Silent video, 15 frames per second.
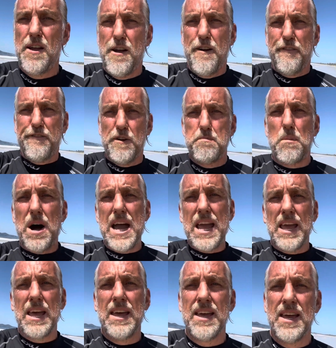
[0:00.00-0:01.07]
from my
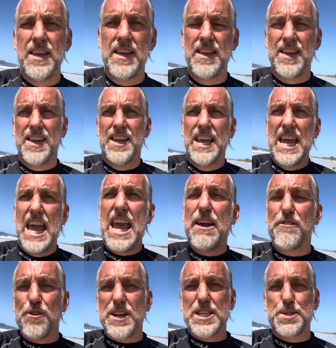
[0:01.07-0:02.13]

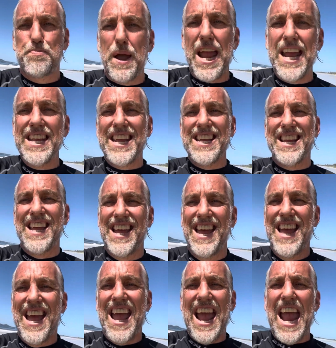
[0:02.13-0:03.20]
ever expanding
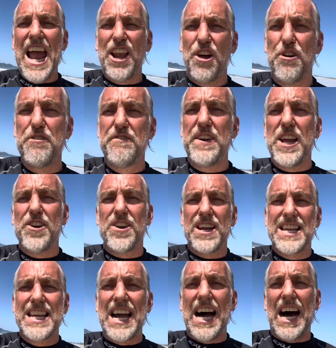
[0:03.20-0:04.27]
aloe vera
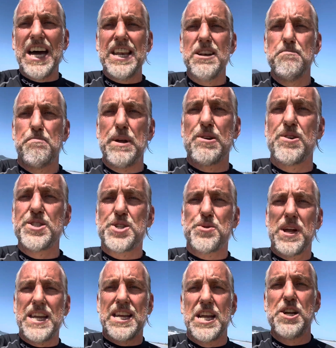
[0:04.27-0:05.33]
garden, because
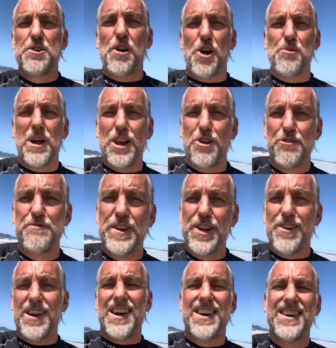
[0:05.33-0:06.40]
Greg can grow aloe
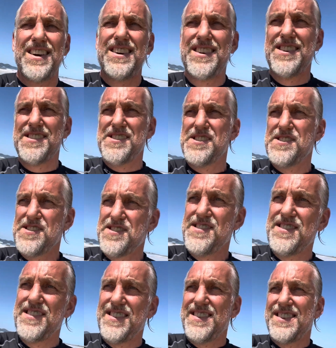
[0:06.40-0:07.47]
vera,
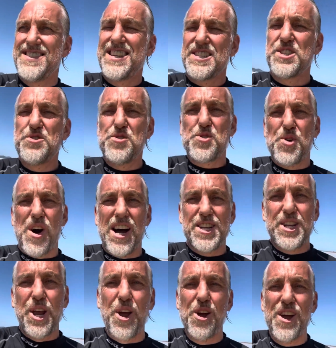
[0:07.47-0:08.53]
doesn't require
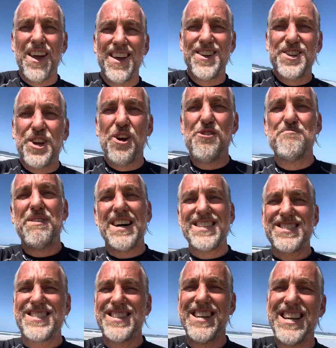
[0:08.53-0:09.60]
too
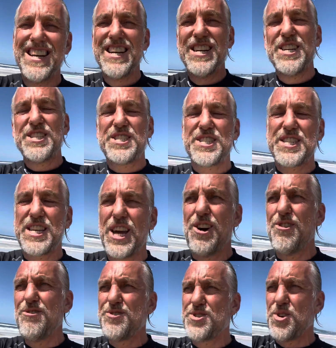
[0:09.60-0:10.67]
much
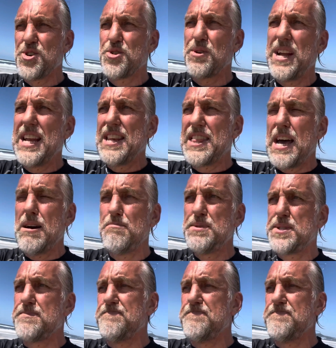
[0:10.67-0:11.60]
skills or green thumbs.